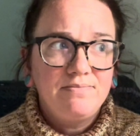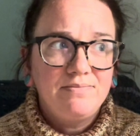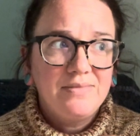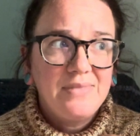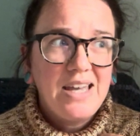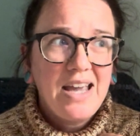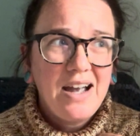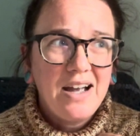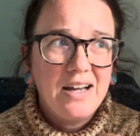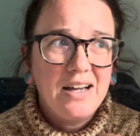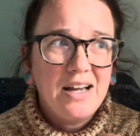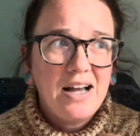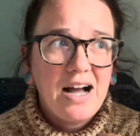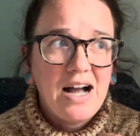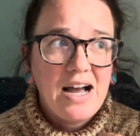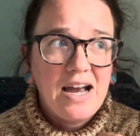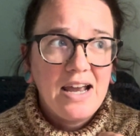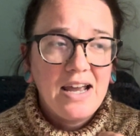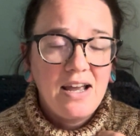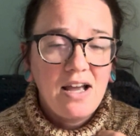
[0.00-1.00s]
Yeah,
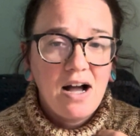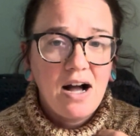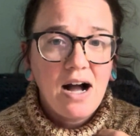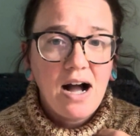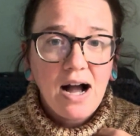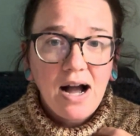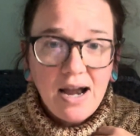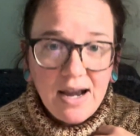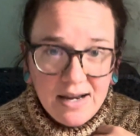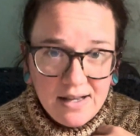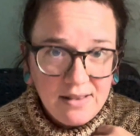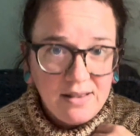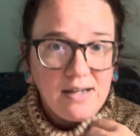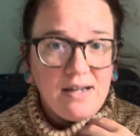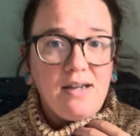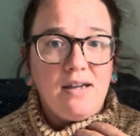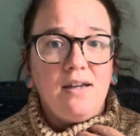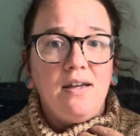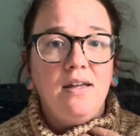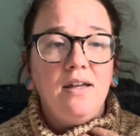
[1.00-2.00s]
I
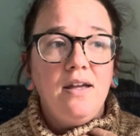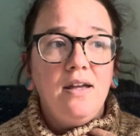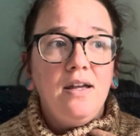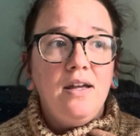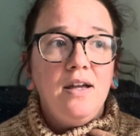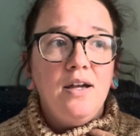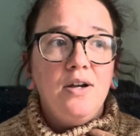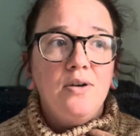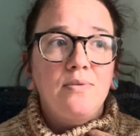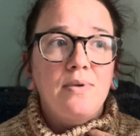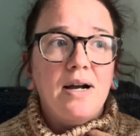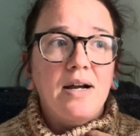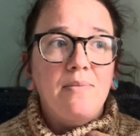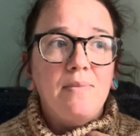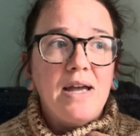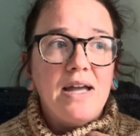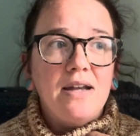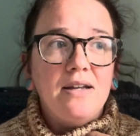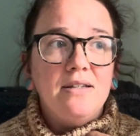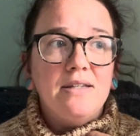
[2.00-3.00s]
highly
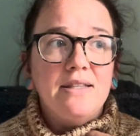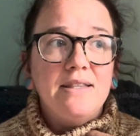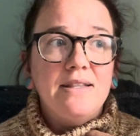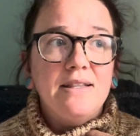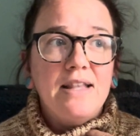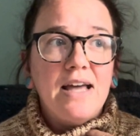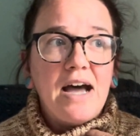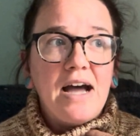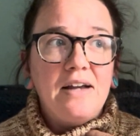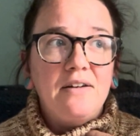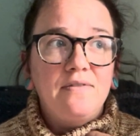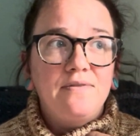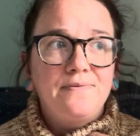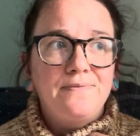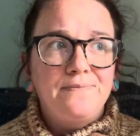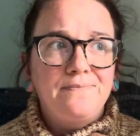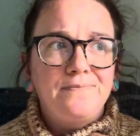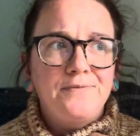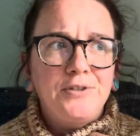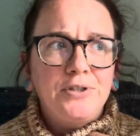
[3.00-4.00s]
recommend that
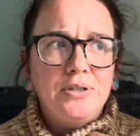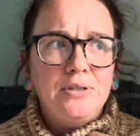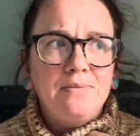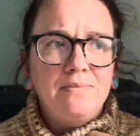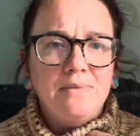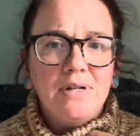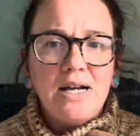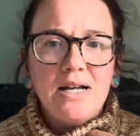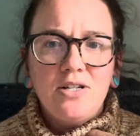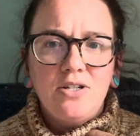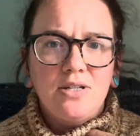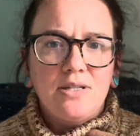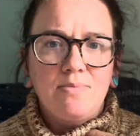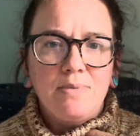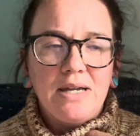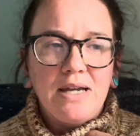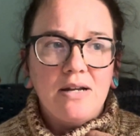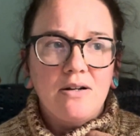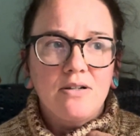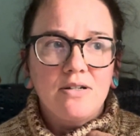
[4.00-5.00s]
for not just
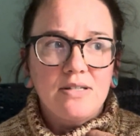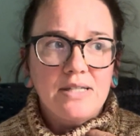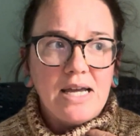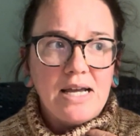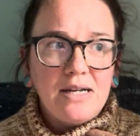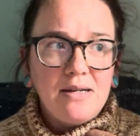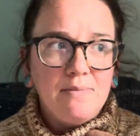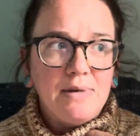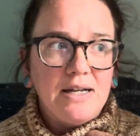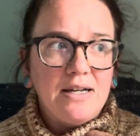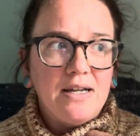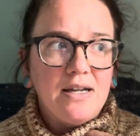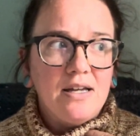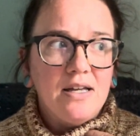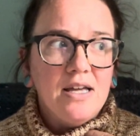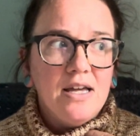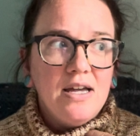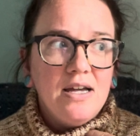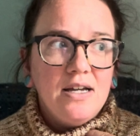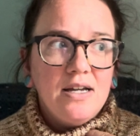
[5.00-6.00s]
beginners, anybody.
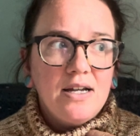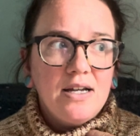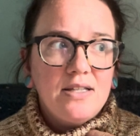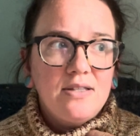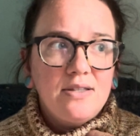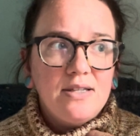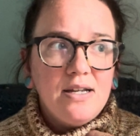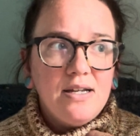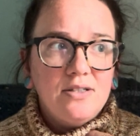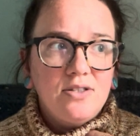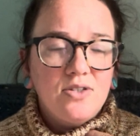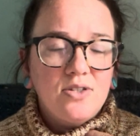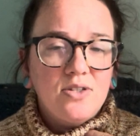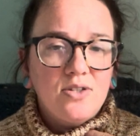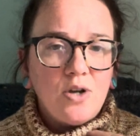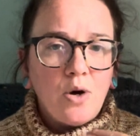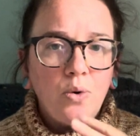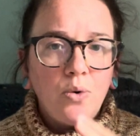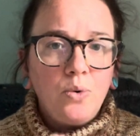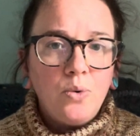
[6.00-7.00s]
It's
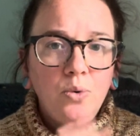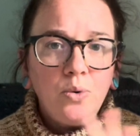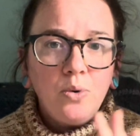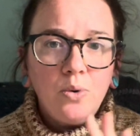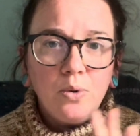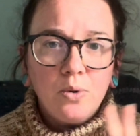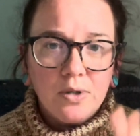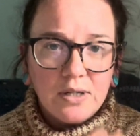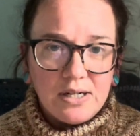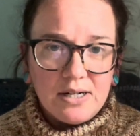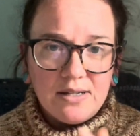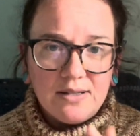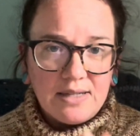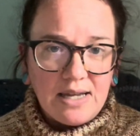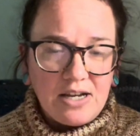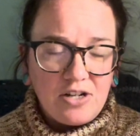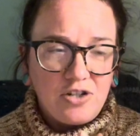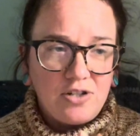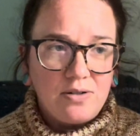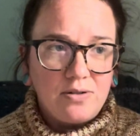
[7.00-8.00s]
so
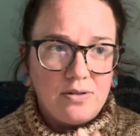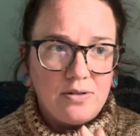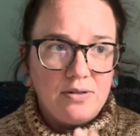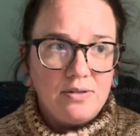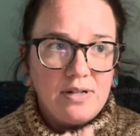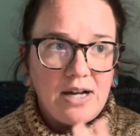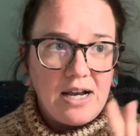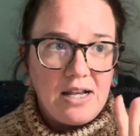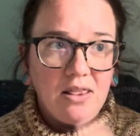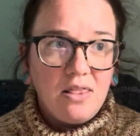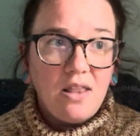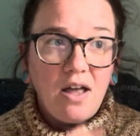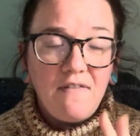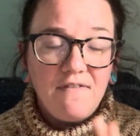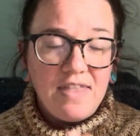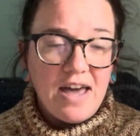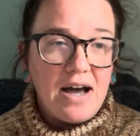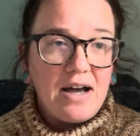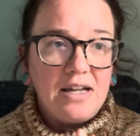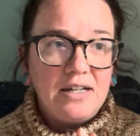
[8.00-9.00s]
organizational. I love
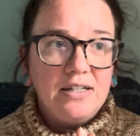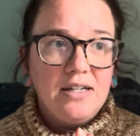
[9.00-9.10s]
that.